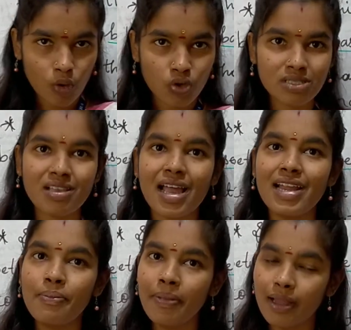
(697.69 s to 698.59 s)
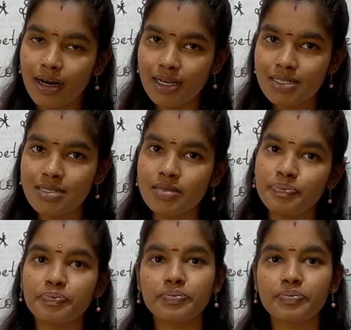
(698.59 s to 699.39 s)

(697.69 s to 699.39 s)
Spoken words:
oxide plus